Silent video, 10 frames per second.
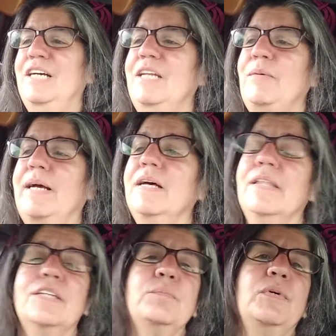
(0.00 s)
Anyway,
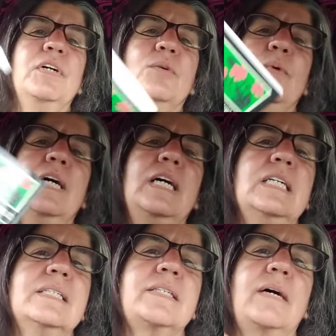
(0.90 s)
this book
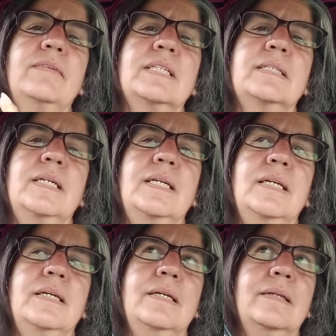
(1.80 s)
was
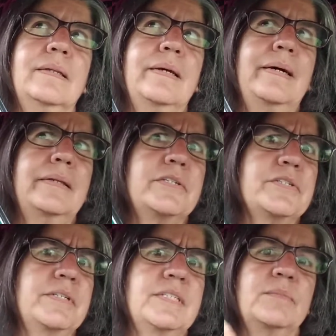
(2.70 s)
$17
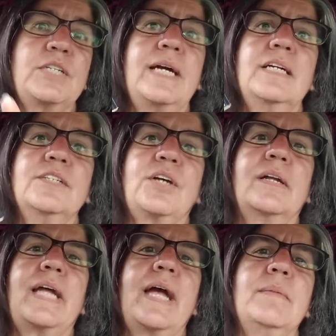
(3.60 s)
and some change
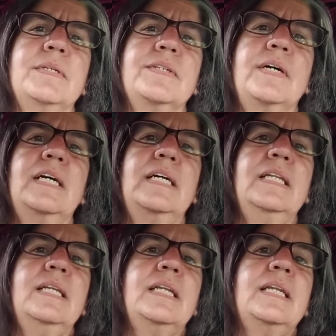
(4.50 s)
on
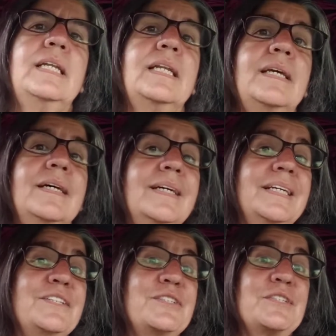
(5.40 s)
Amazon.
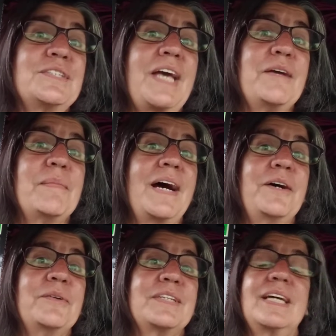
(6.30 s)
It just came
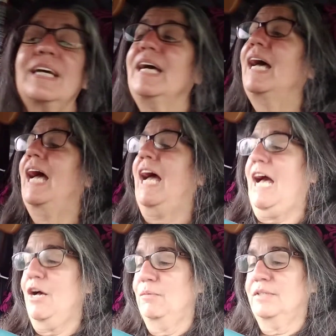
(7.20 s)
out.
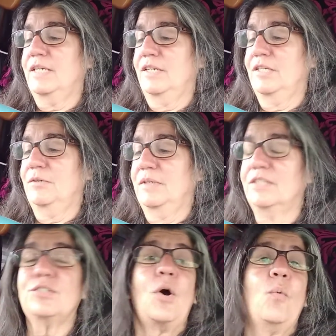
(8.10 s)
I will tell you,
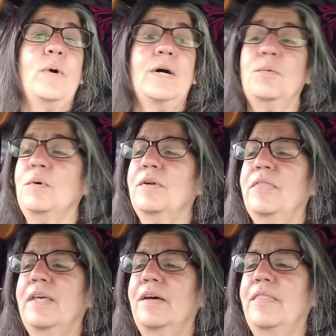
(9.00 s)
it's well
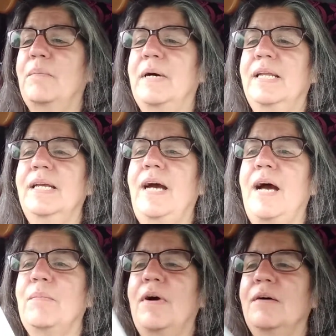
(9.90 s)
worth the money.
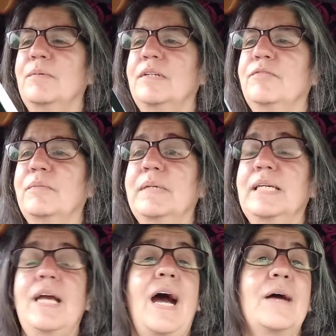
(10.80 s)
I bought one for
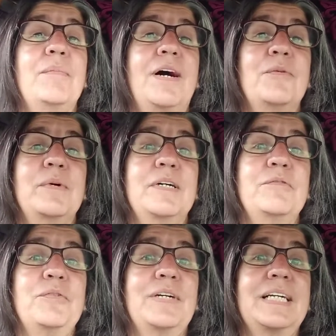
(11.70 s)
me. I bought one
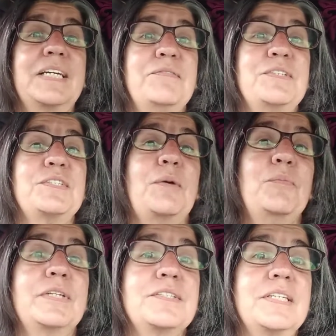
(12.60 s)
for a gift.
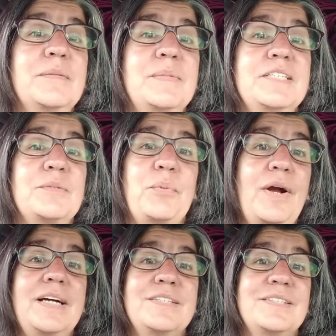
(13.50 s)
Someone's going to be
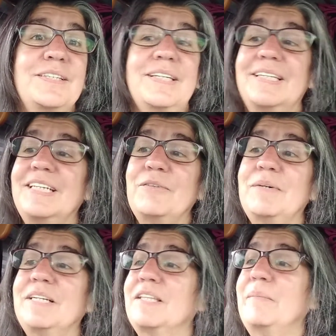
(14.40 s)
surprised. They're going to get
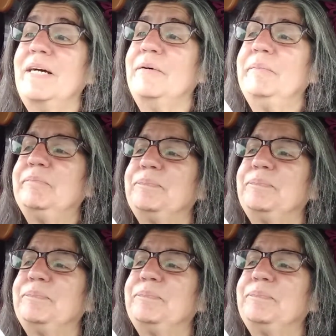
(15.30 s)
one in the mail.